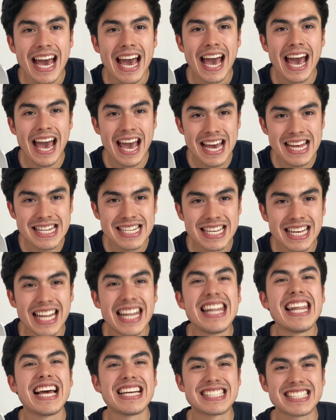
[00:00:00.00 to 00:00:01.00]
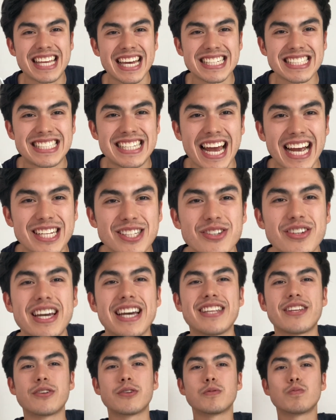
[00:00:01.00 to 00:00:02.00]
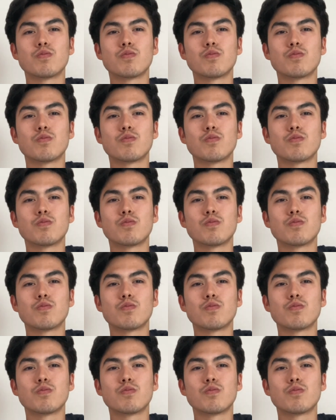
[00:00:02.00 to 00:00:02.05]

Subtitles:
and let's get jacked together.